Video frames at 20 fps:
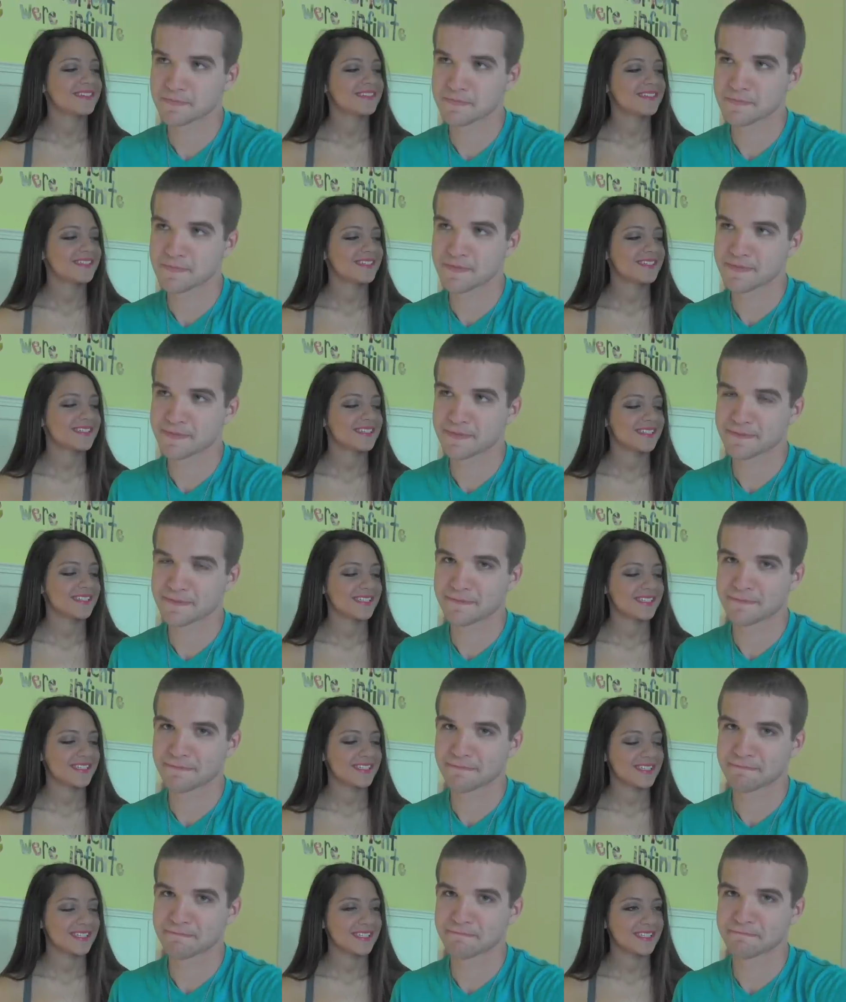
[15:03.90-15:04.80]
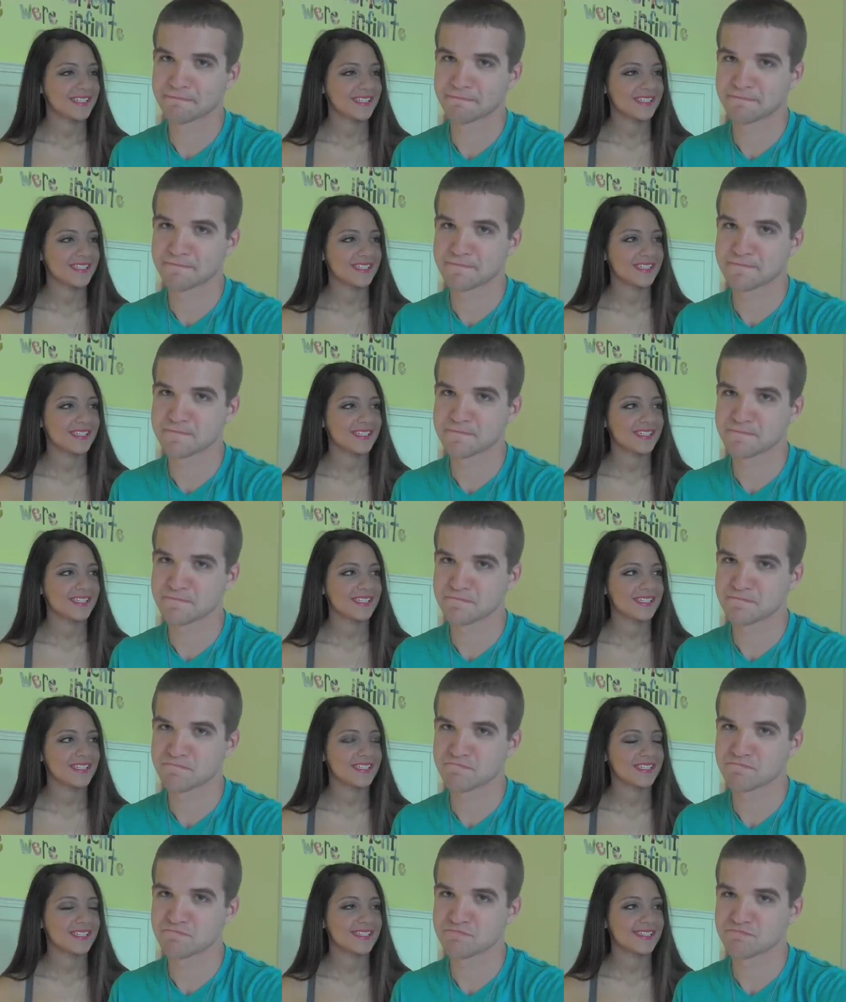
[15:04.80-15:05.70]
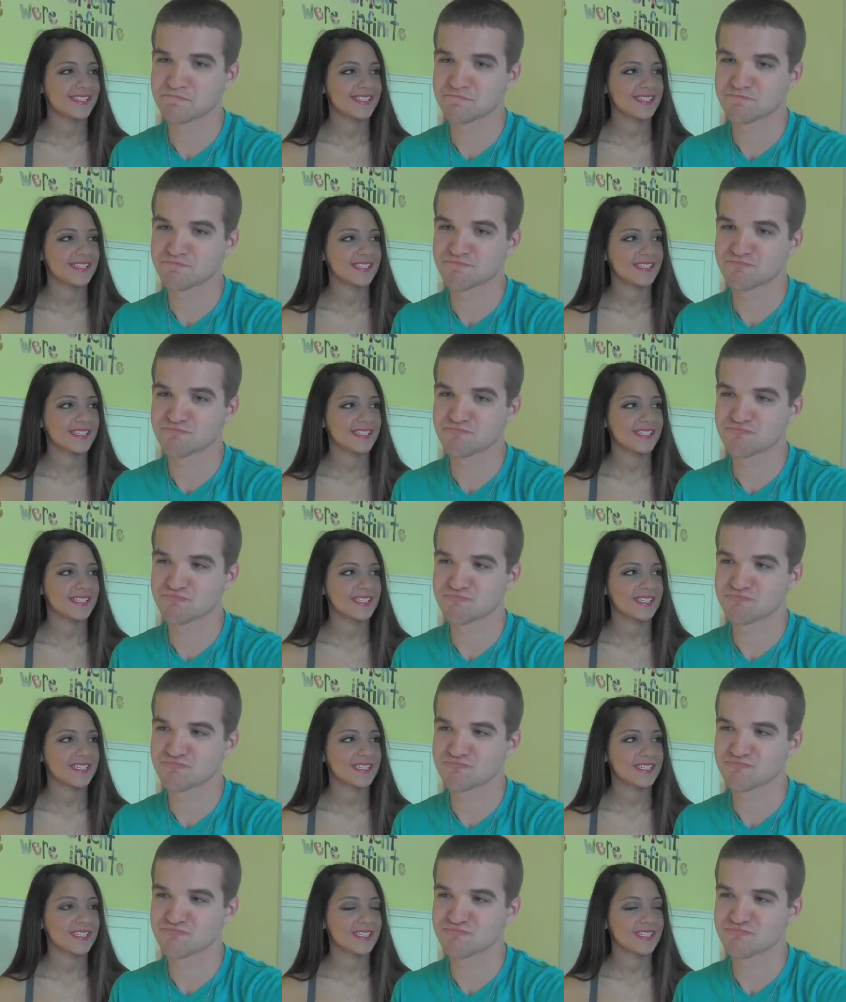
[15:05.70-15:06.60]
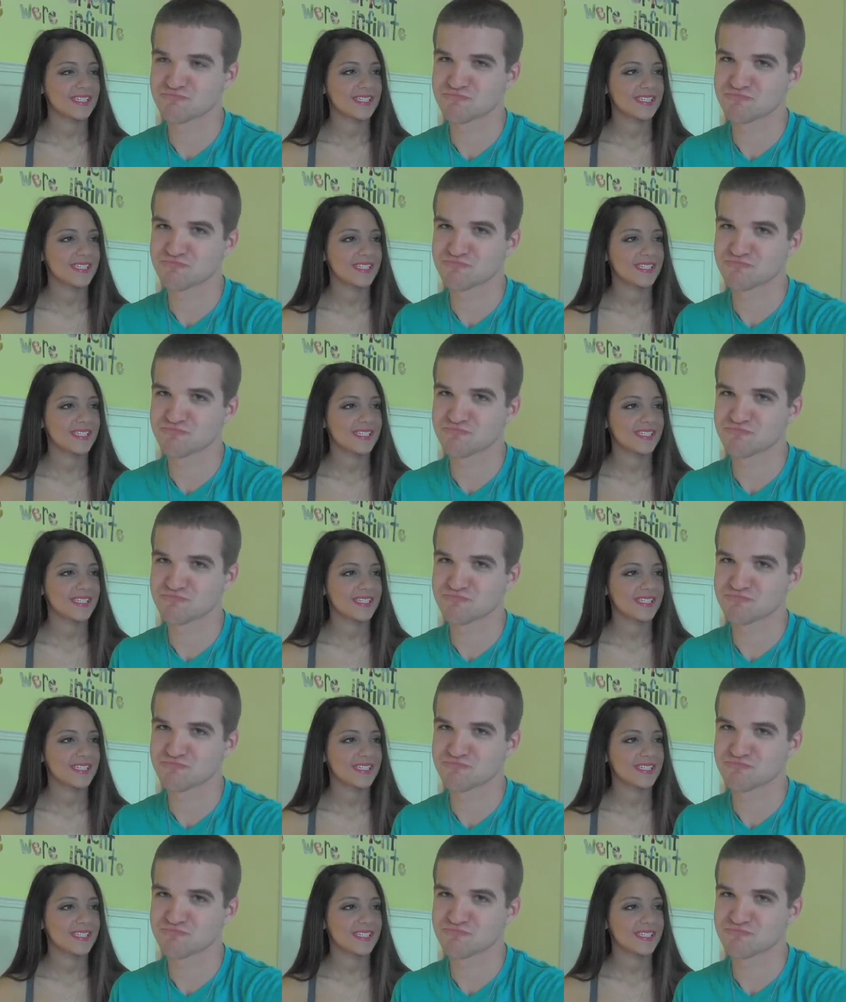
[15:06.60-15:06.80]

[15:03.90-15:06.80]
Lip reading: Nobody speaks.